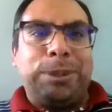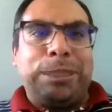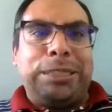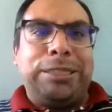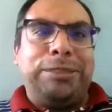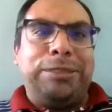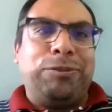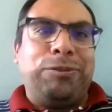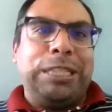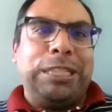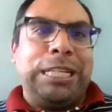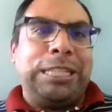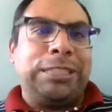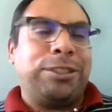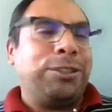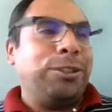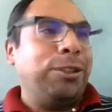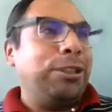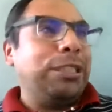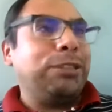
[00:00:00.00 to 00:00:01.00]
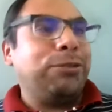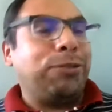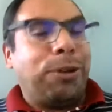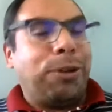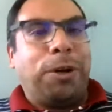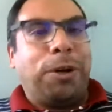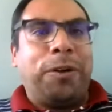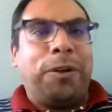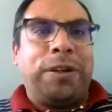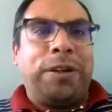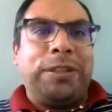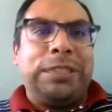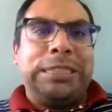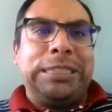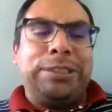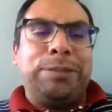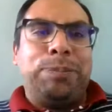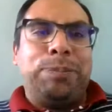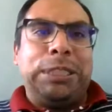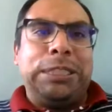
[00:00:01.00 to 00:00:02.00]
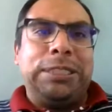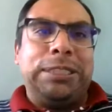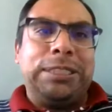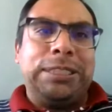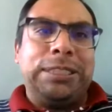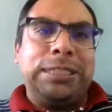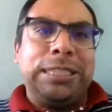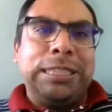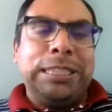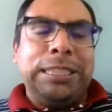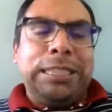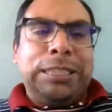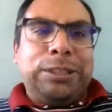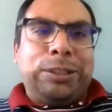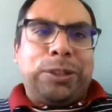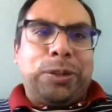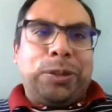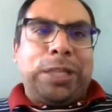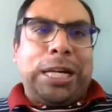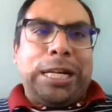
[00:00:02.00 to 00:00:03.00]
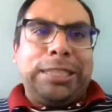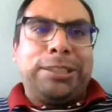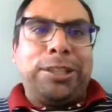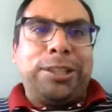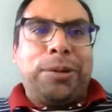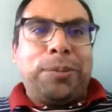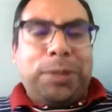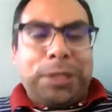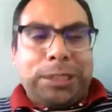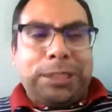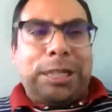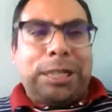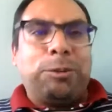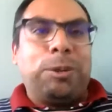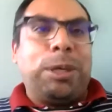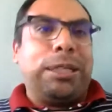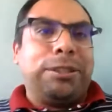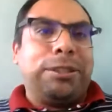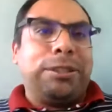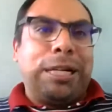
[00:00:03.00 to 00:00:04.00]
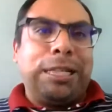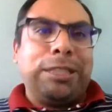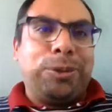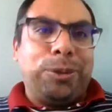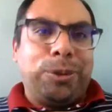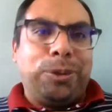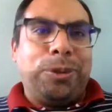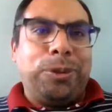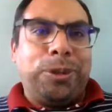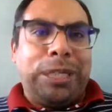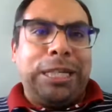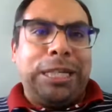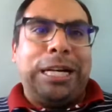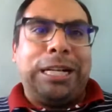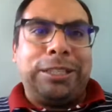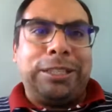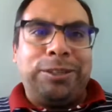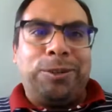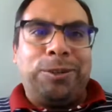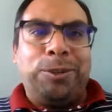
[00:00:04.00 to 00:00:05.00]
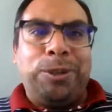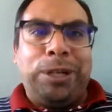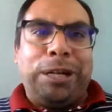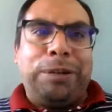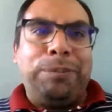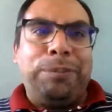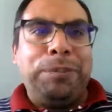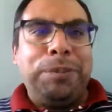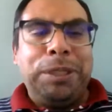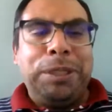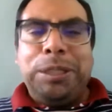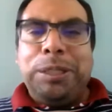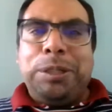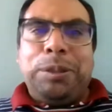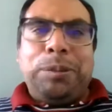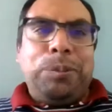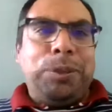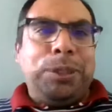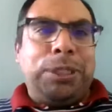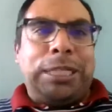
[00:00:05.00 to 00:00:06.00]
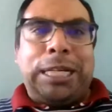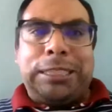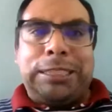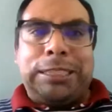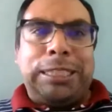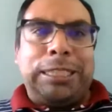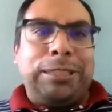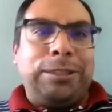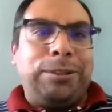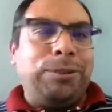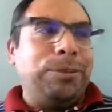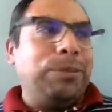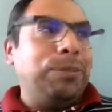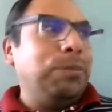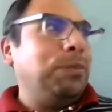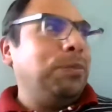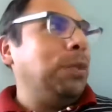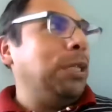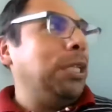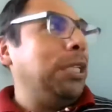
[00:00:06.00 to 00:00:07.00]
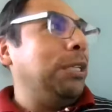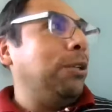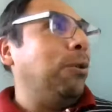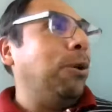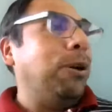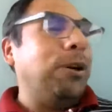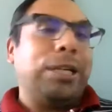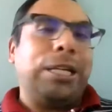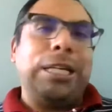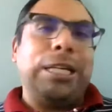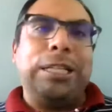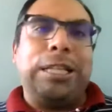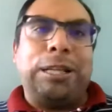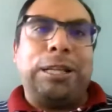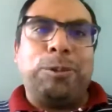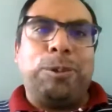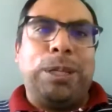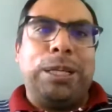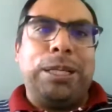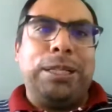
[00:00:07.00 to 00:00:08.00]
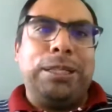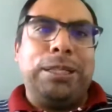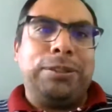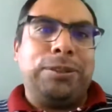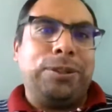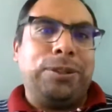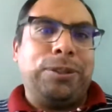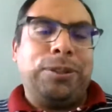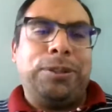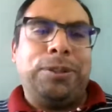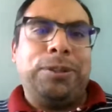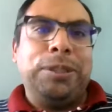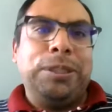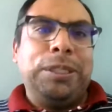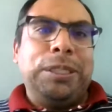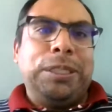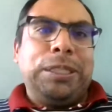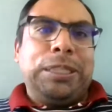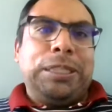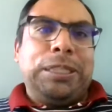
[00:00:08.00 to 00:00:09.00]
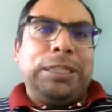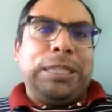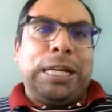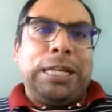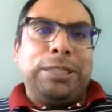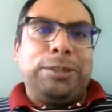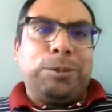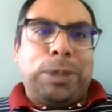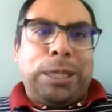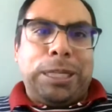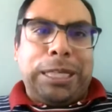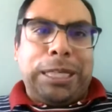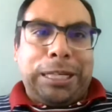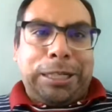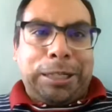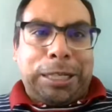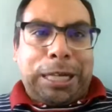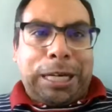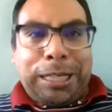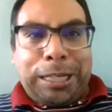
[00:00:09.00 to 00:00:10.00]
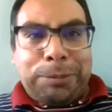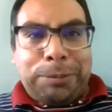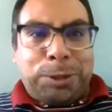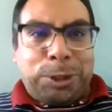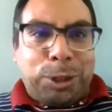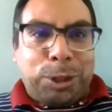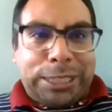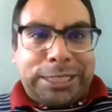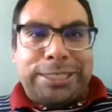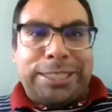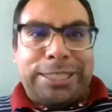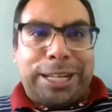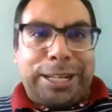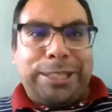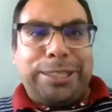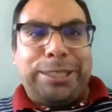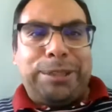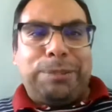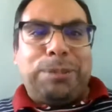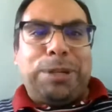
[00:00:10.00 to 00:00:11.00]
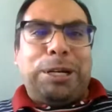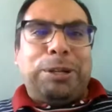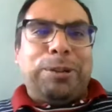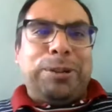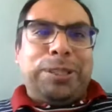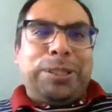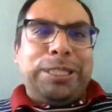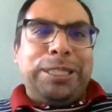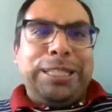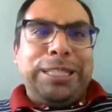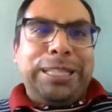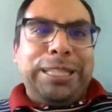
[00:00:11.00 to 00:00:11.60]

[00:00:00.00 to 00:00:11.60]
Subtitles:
with students from other disciplines. So that is something that we're trying to do here at UNAM, but hasn't been working that well. So that is why I am so excited about